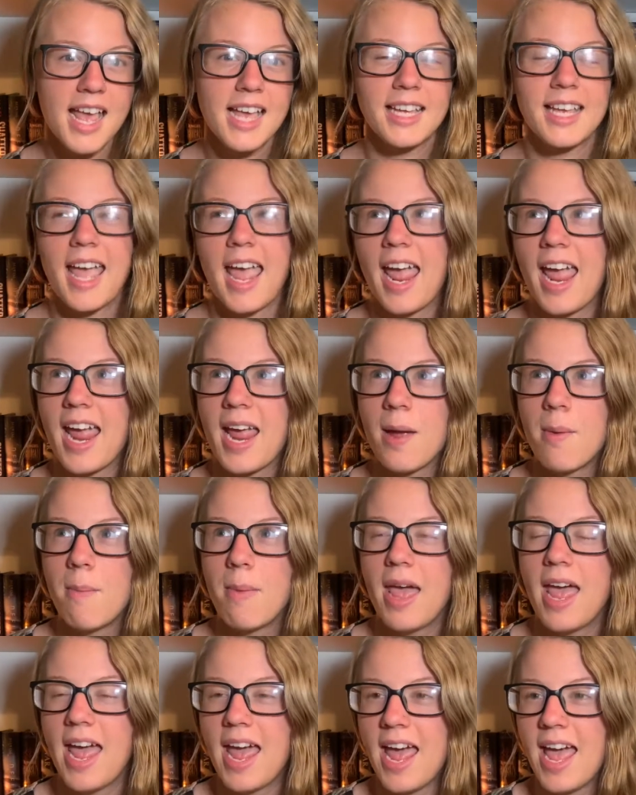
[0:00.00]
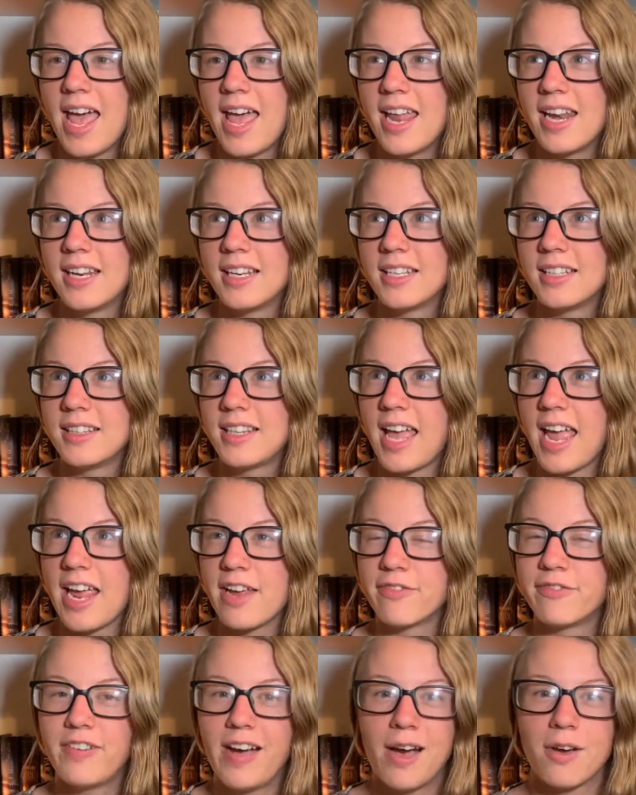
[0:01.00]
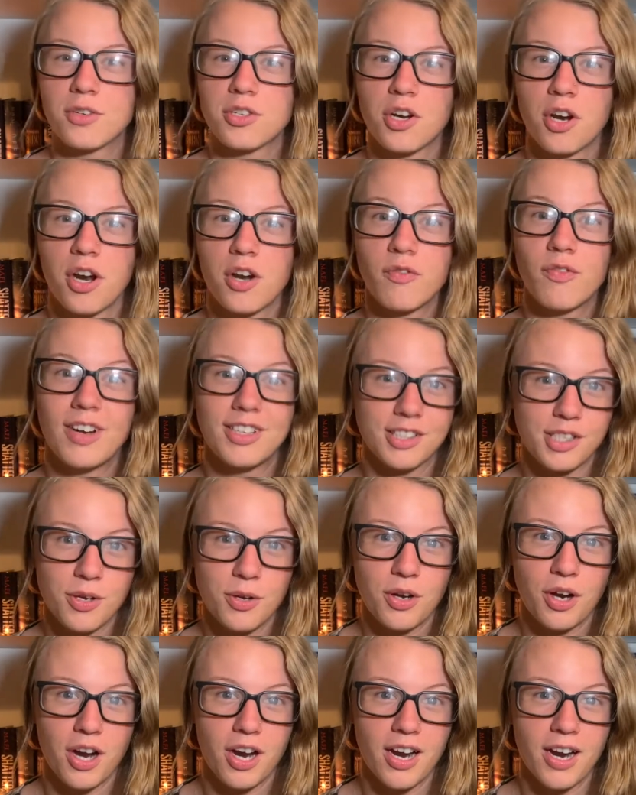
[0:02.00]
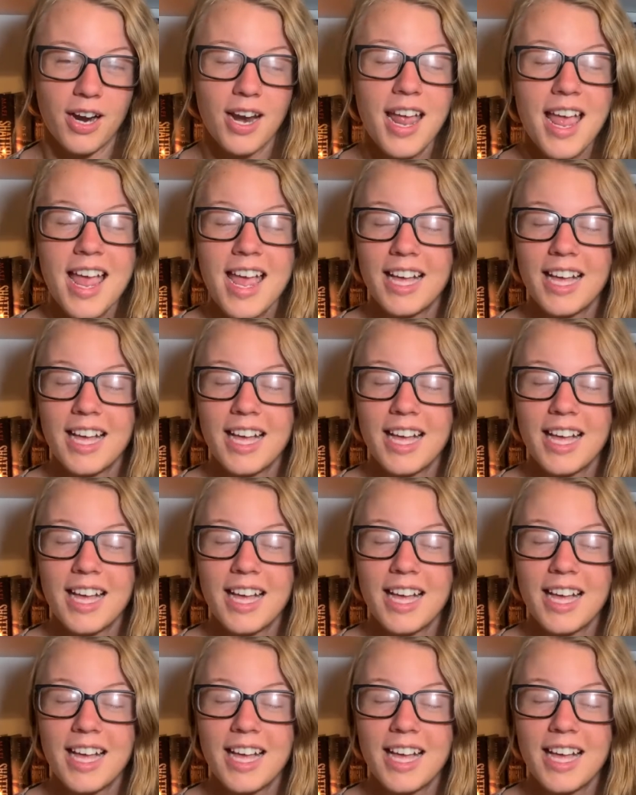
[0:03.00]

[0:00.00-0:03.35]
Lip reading: came and they found her and rescued her,